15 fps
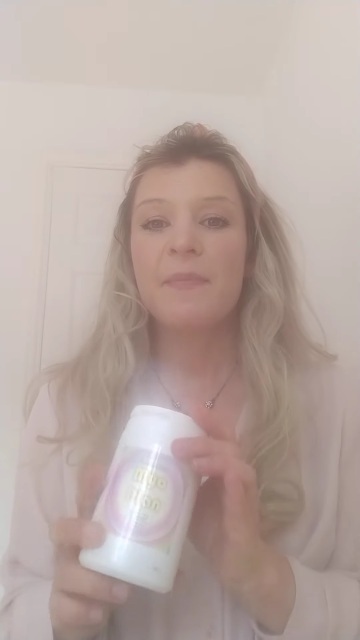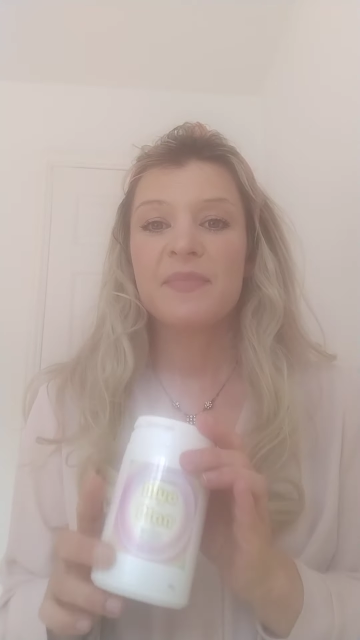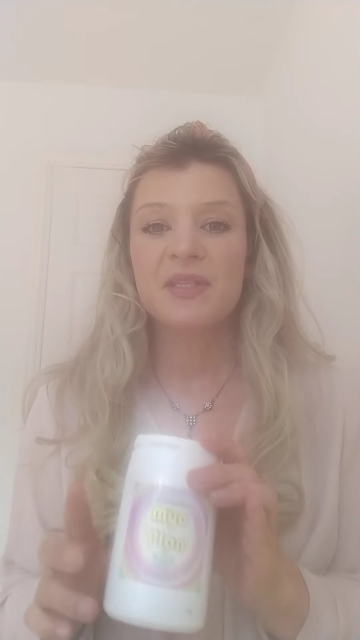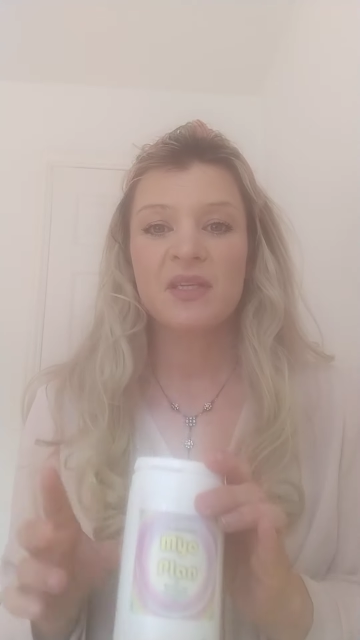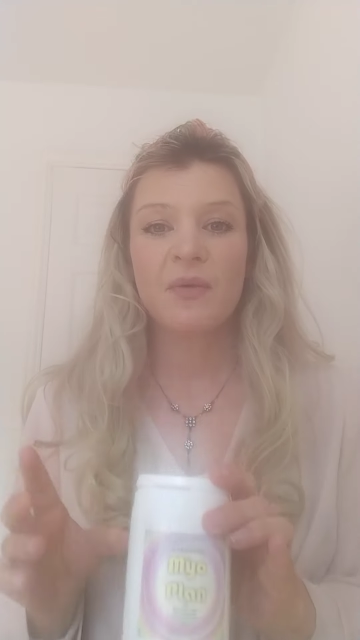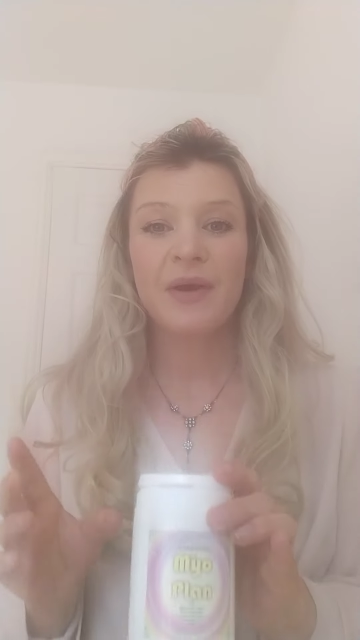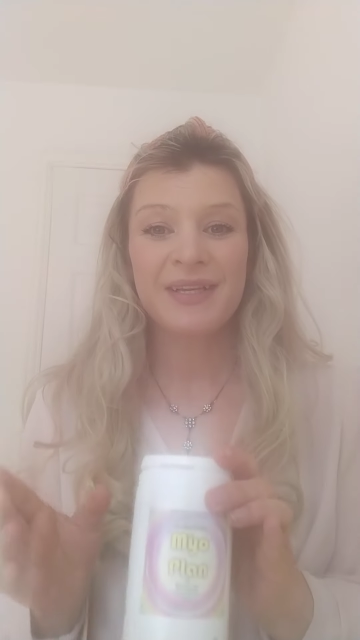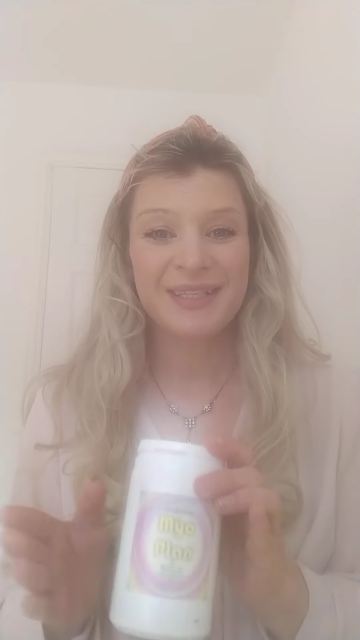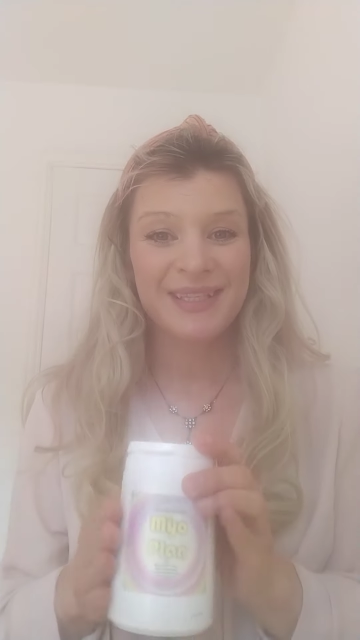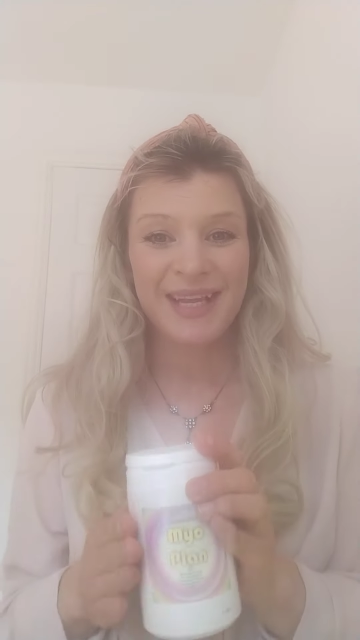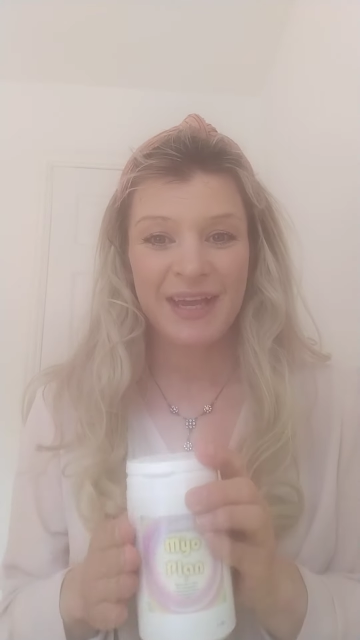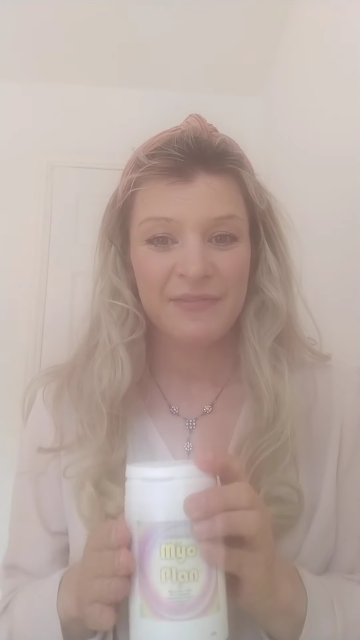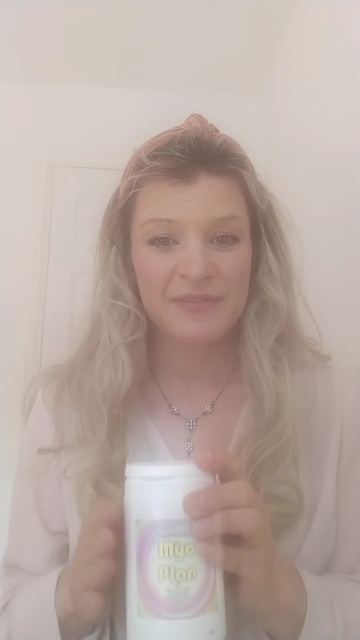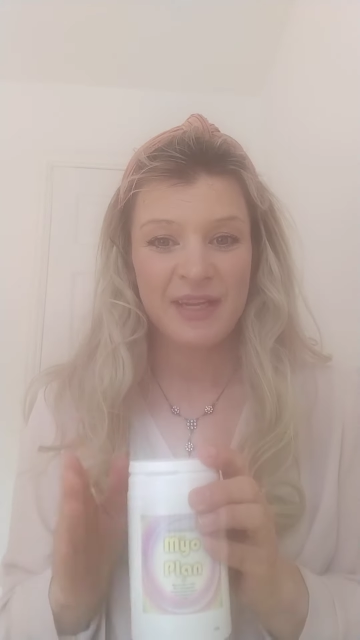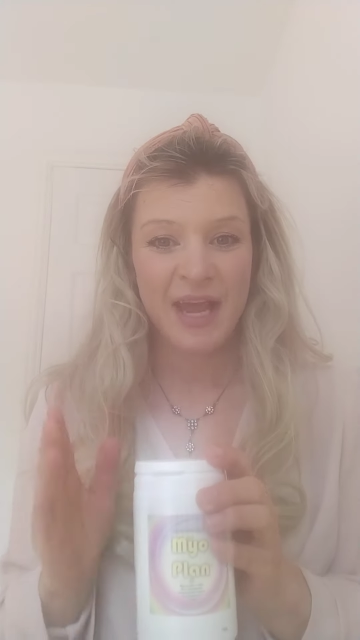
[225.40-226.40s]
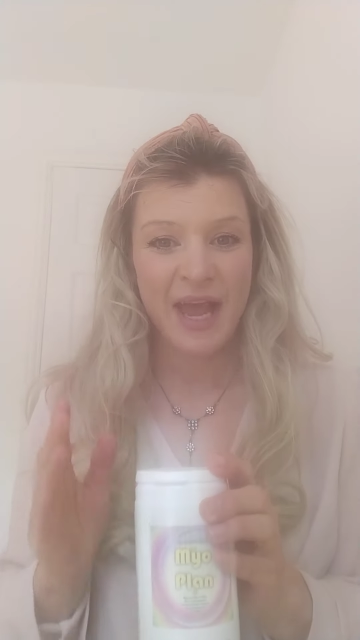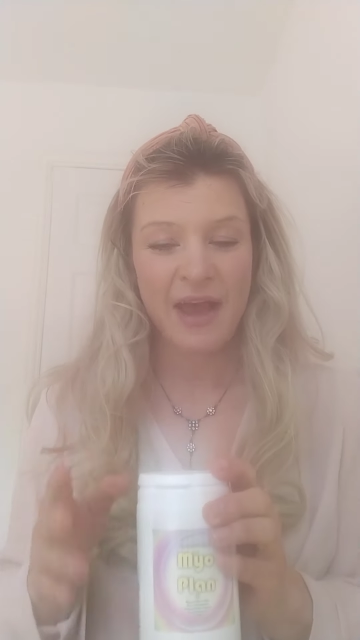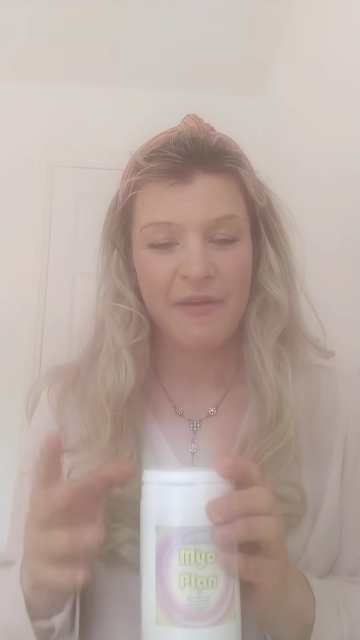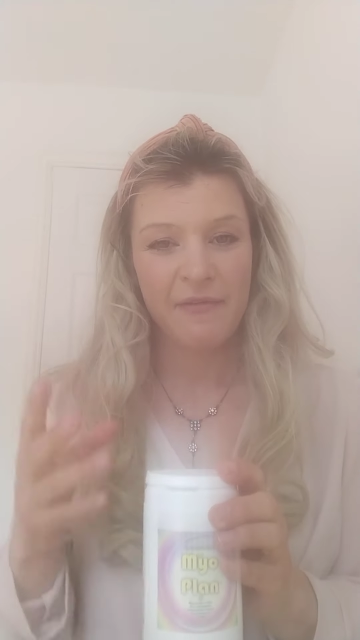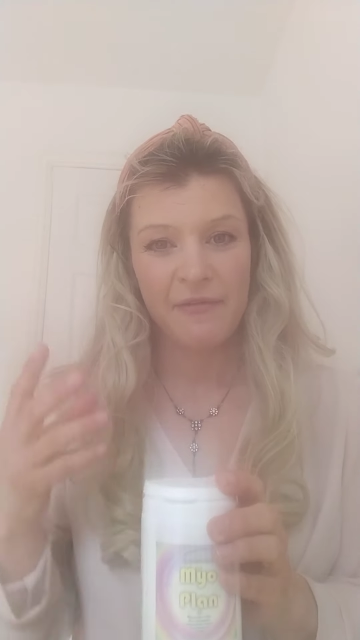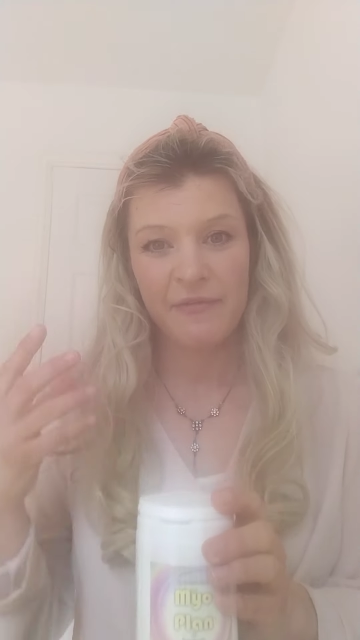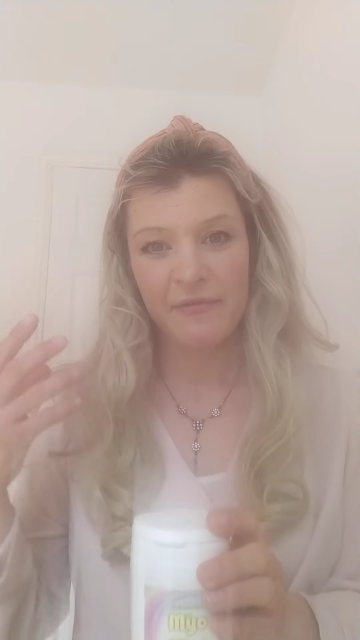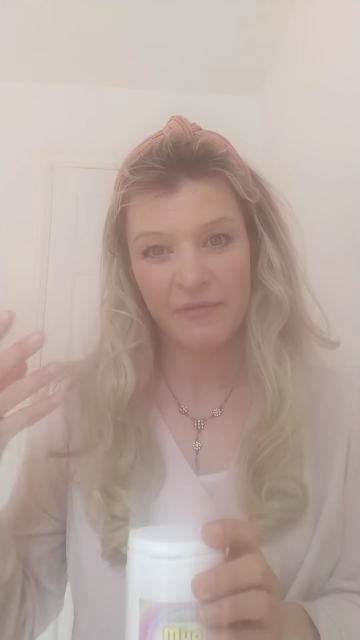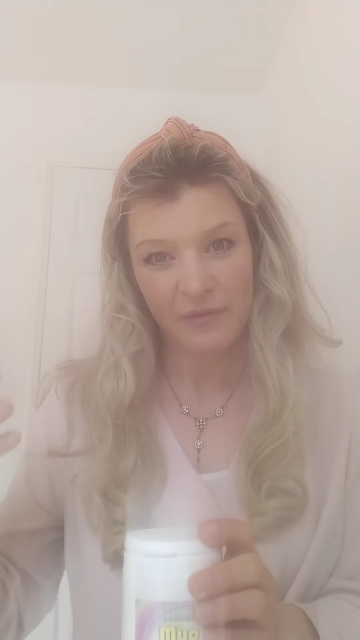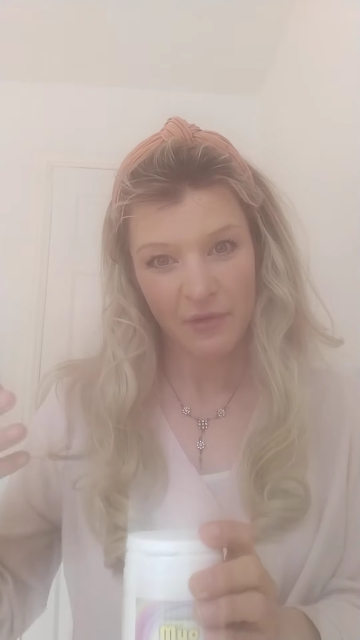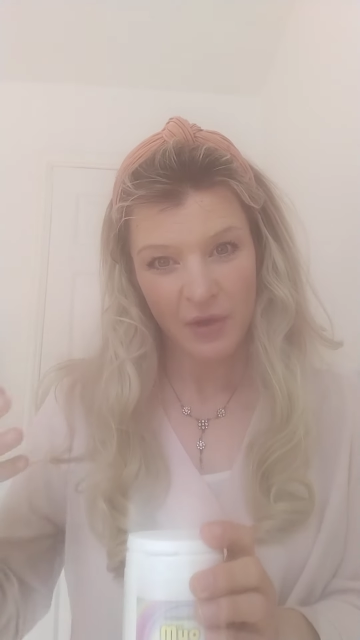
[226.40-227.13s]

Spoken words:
So I didn't have to have